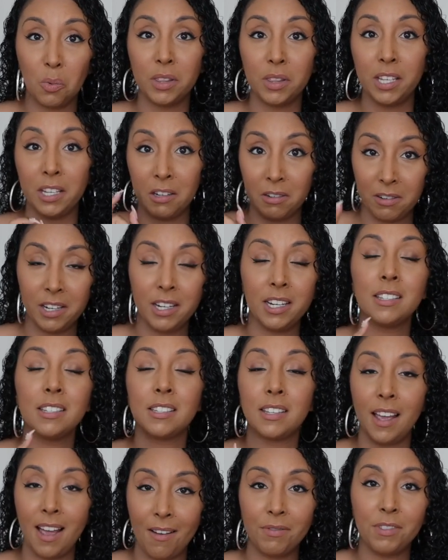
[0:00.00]
the ingredients
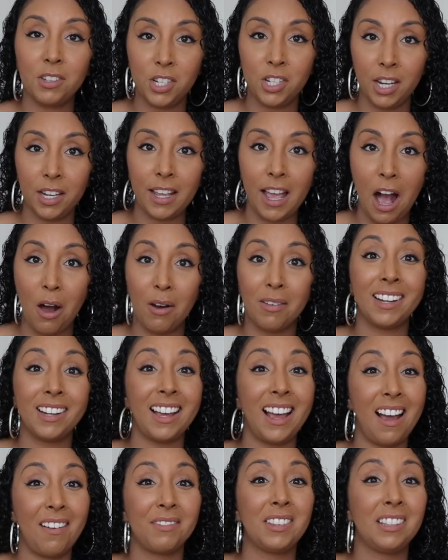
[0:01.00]
have to check out, and I
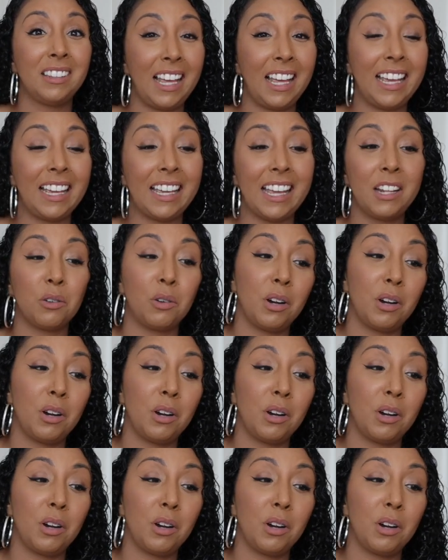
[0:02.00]
have to like it,